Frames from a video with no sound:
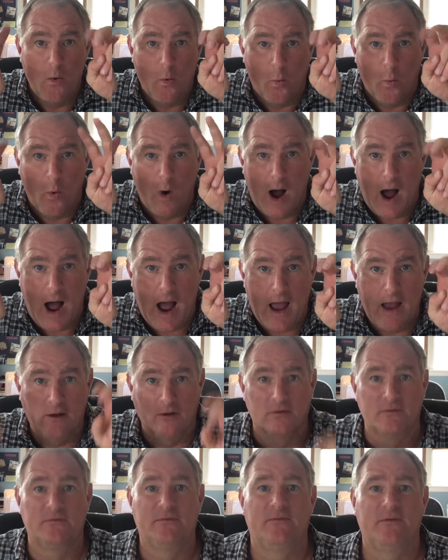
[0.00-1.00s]

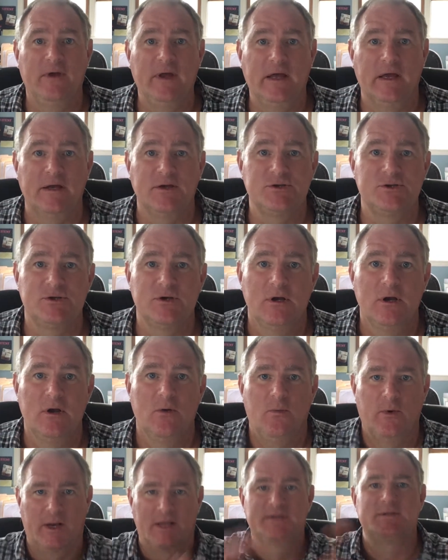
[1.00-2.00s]
wild fish
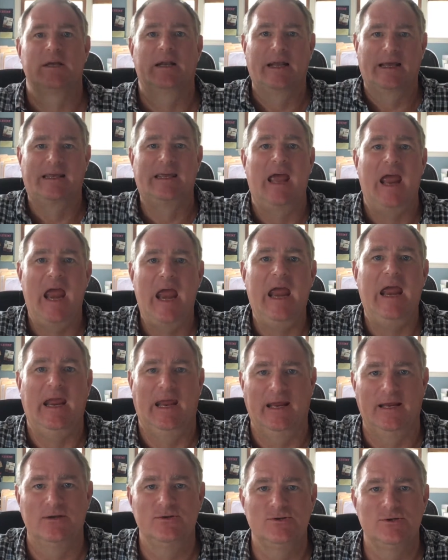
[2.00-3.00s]
when it's in a
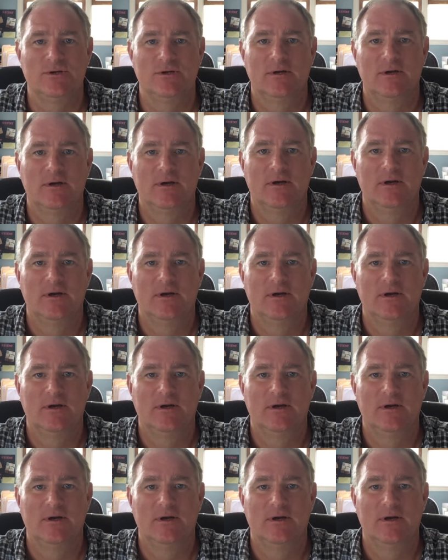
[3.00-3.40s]
cage